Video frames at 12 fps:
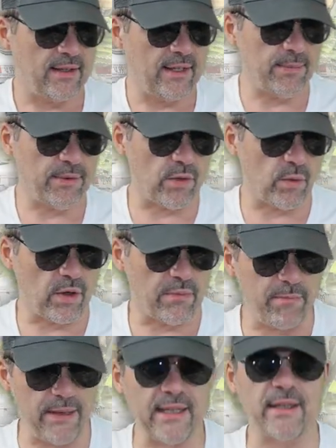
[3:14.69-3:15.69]
they put the word
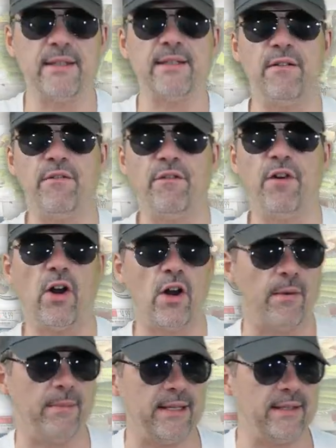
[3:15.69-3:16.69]
meatless and
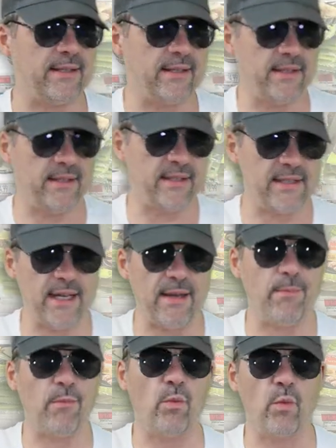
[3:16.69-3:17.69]
farm in the, in the
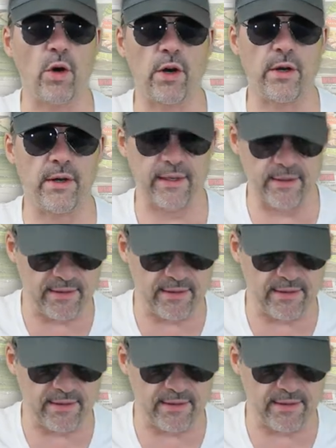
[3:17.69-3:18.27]
same word, in the